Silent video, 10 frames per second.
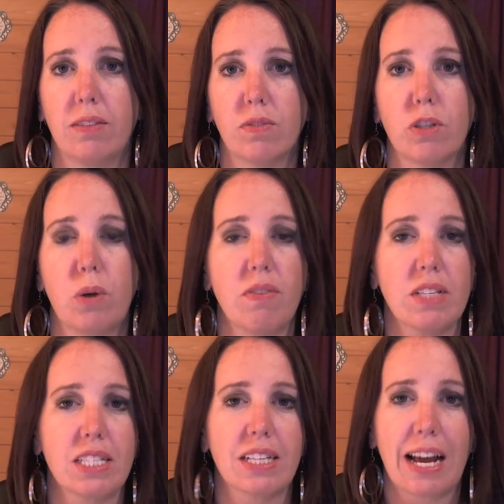Do you have a
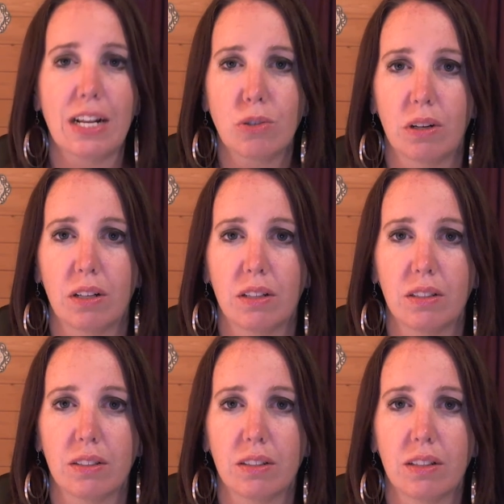schedule
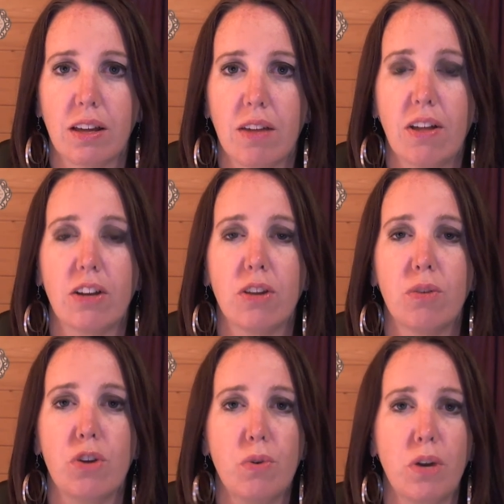that
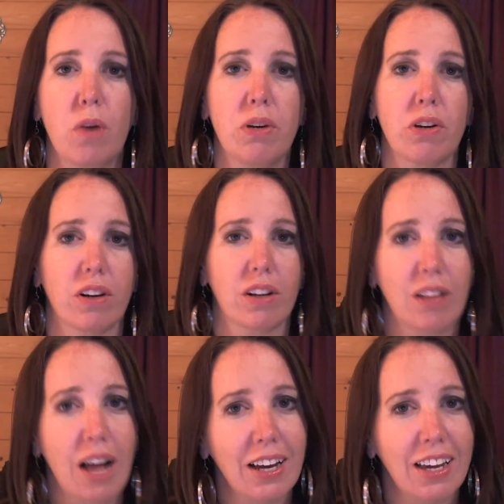you know when you're going to
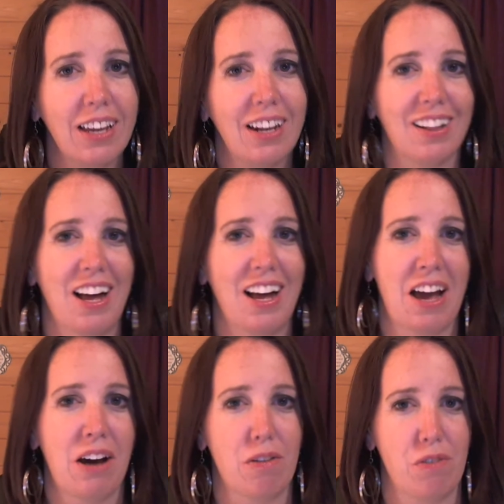clock in and clock
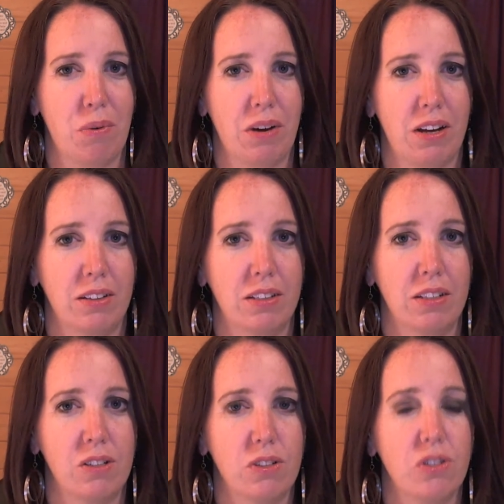out, if you will?
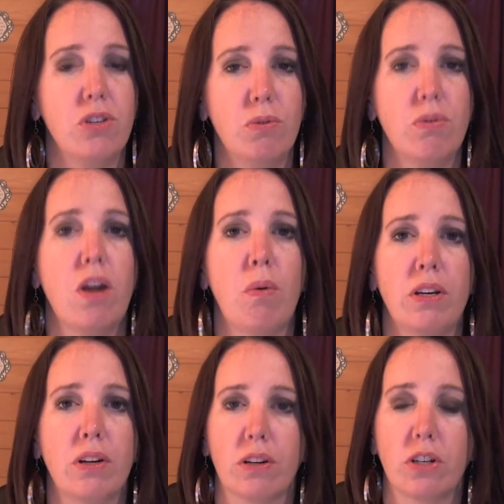Do you know
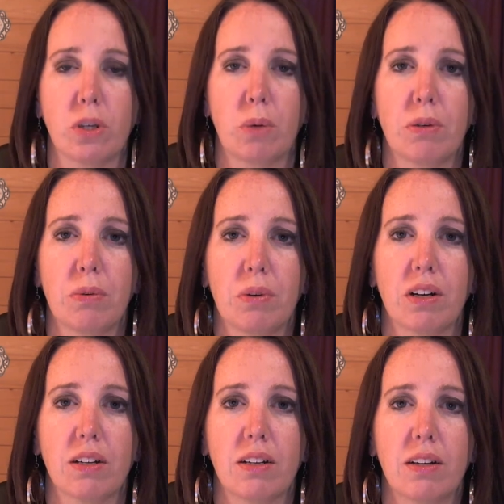when you're going to show up to
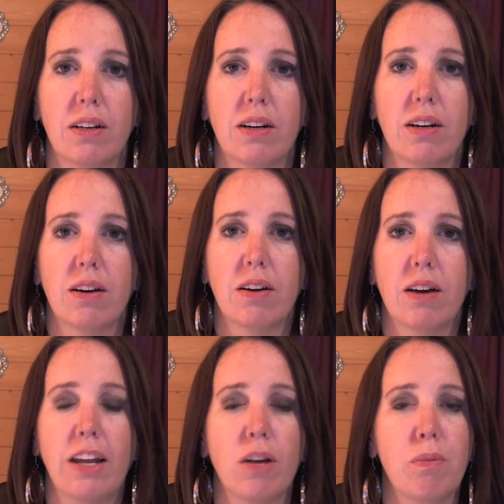work?
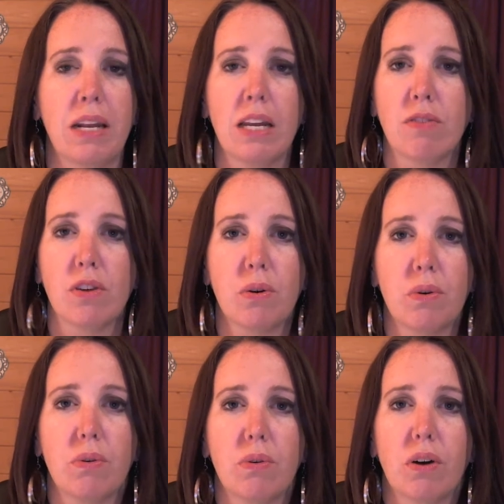I know many of
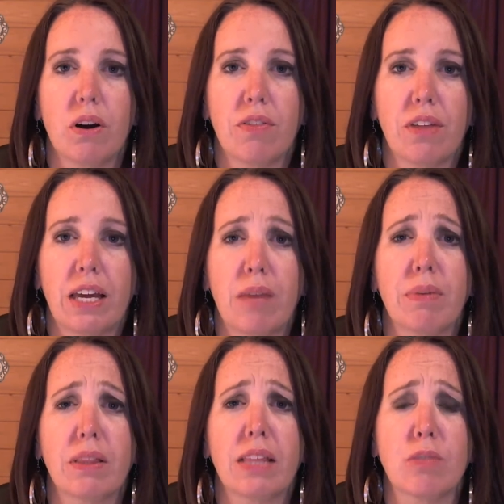you are thinking,
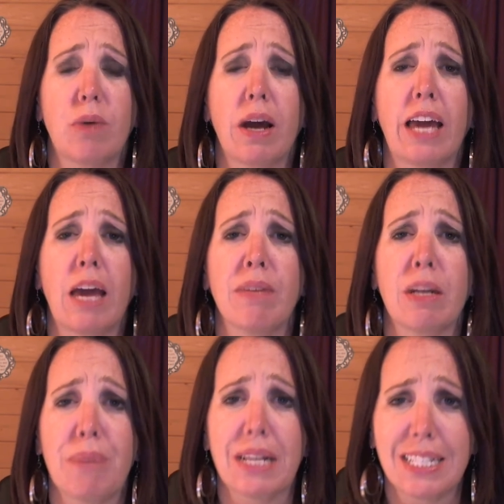but that's why I came
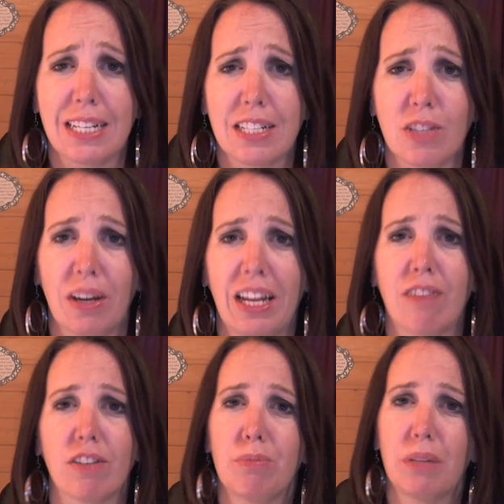into business, so I can
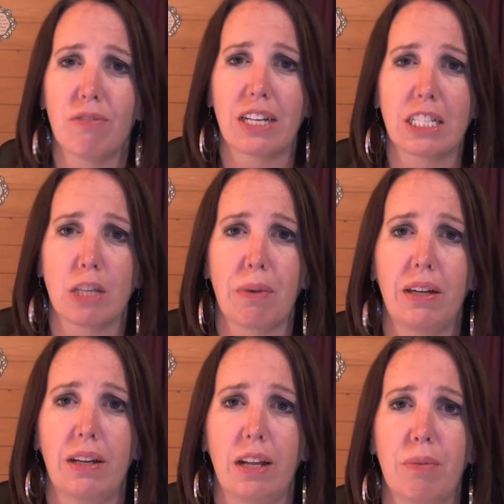have complete flexibility.